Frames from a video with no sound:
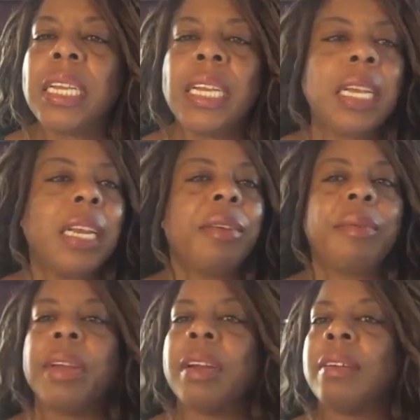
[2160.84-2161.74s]
getting
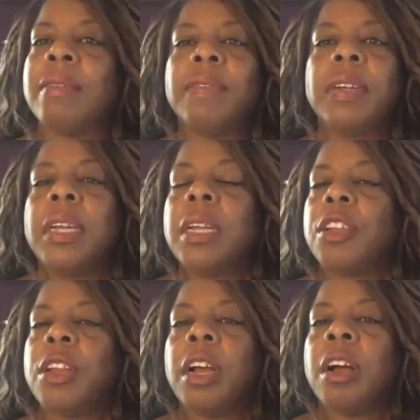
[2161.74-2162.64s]
rid of,
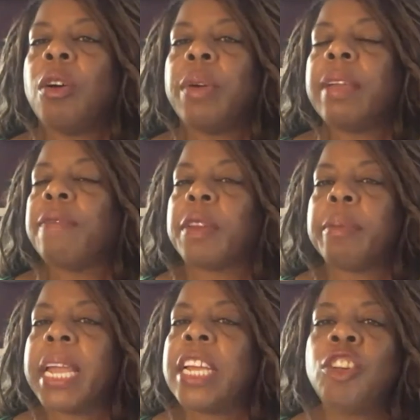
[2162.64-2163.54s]

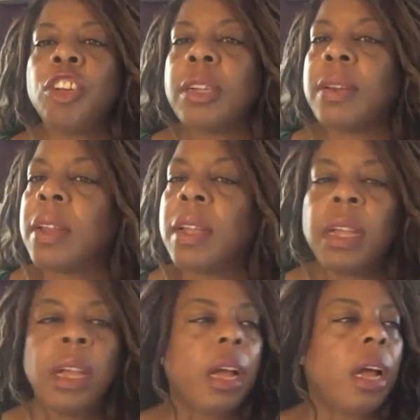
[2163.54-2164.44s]
inflammation,
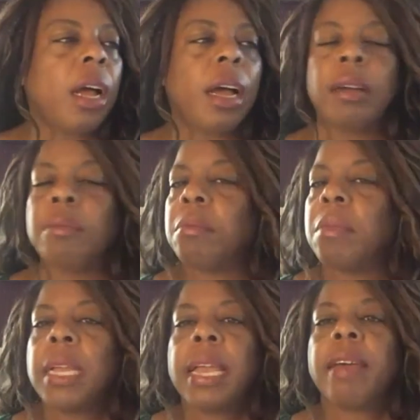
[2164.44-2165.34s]

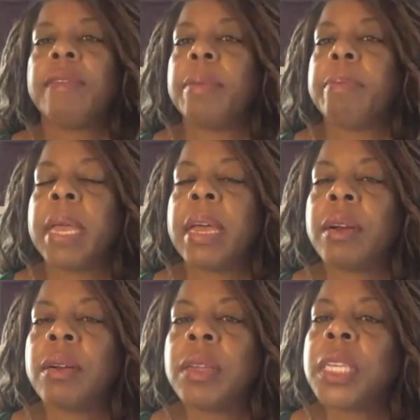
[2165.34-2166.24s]
heavy
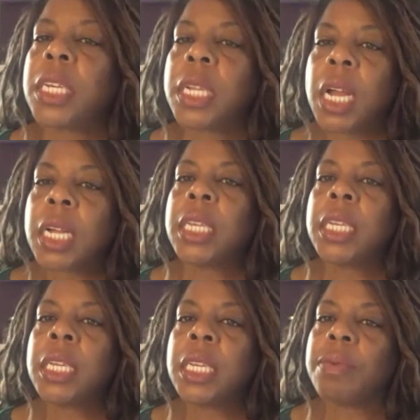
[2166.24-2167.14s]
metals,
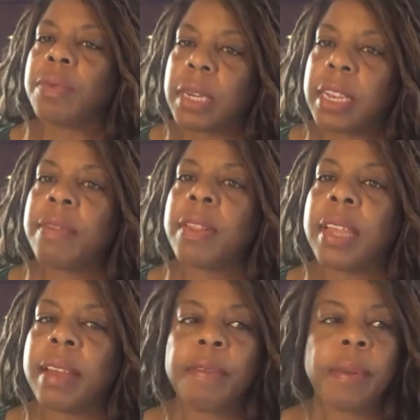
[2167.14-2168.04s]
toxins, relieving
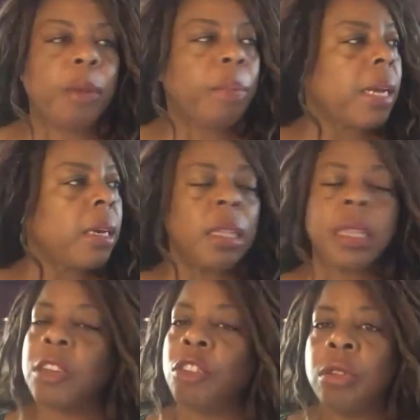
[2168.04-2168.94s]
that from the body. And
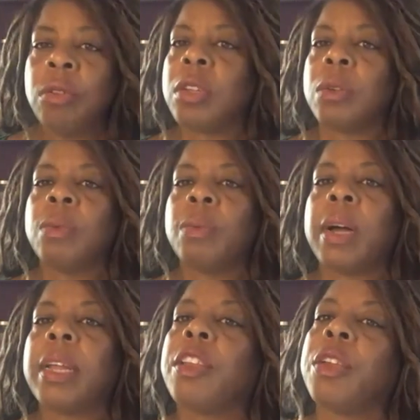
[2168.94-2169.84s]
then you do
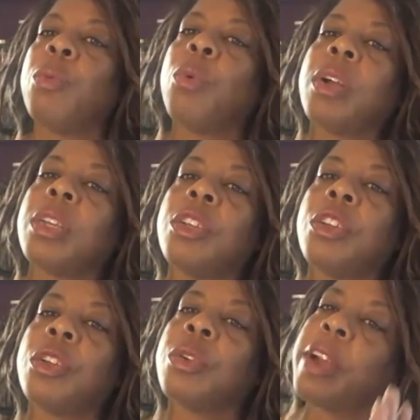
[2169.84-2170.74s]
what you want to
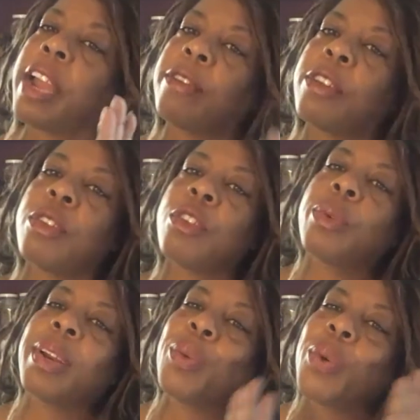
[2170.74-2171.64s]
do after the
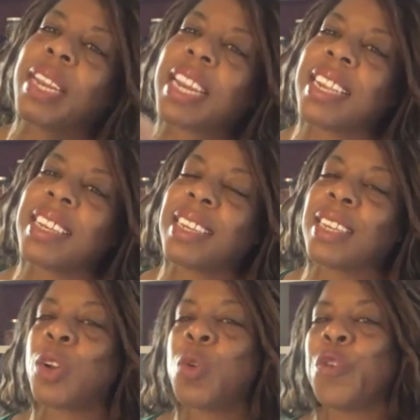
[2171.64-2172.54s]
21 days is
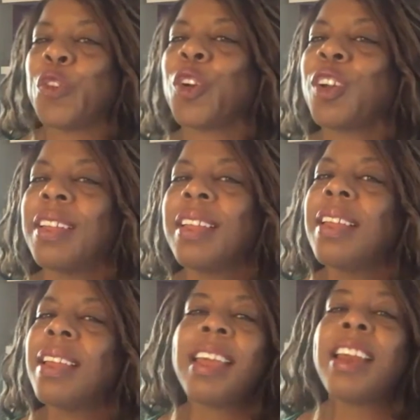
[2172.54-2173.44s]
over.
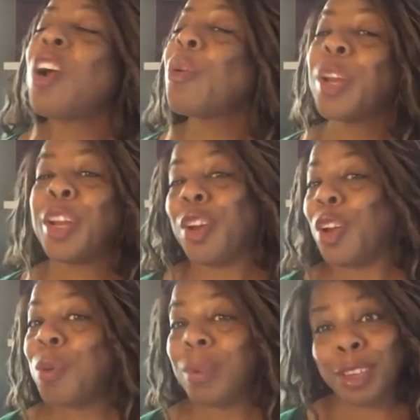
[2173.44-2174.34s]
And I already
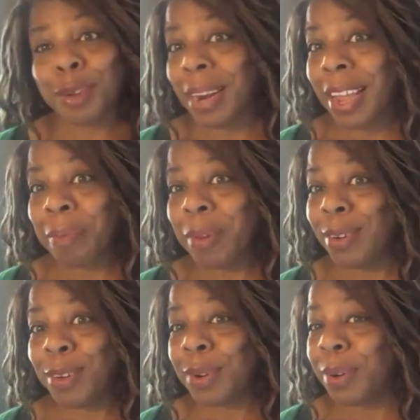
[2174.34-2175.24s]
know what's going to happen in
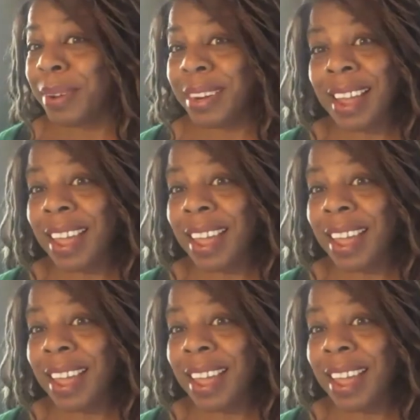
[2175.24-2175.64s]
21 days.